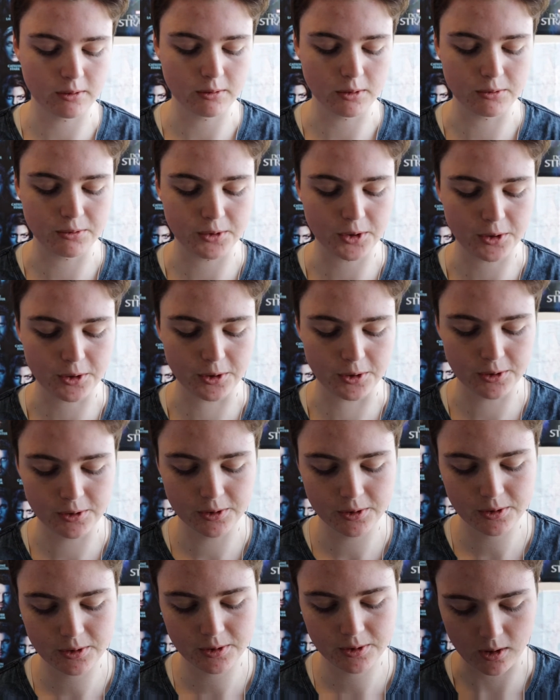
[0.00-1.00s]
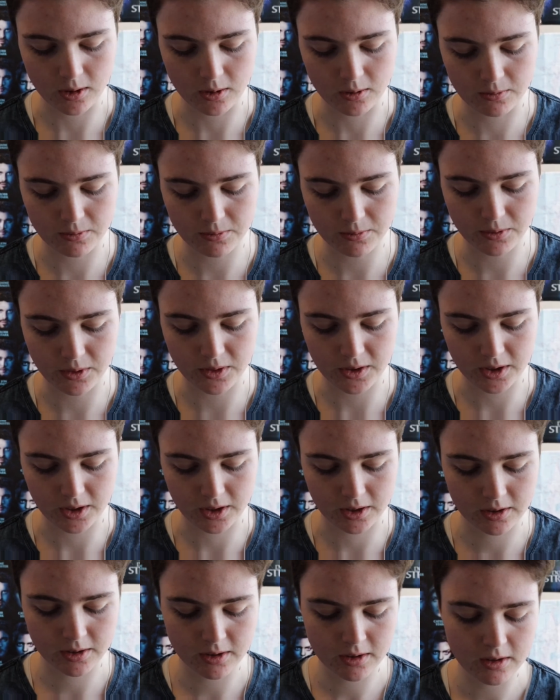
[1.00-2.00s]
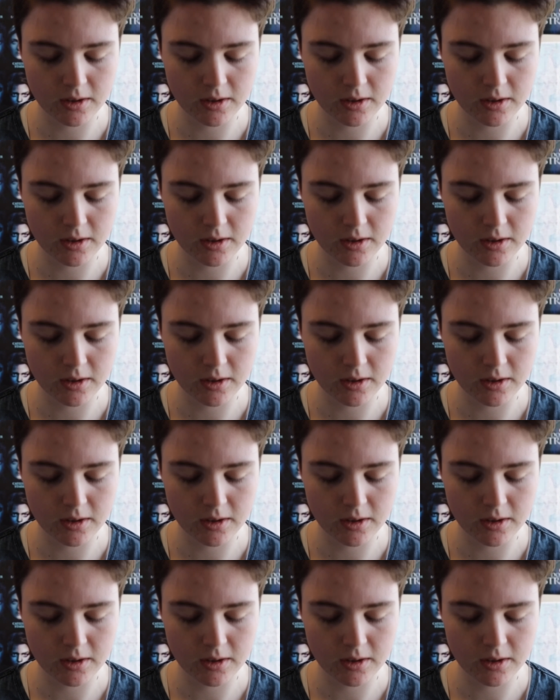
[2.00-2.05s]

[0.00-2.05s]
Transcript: review of the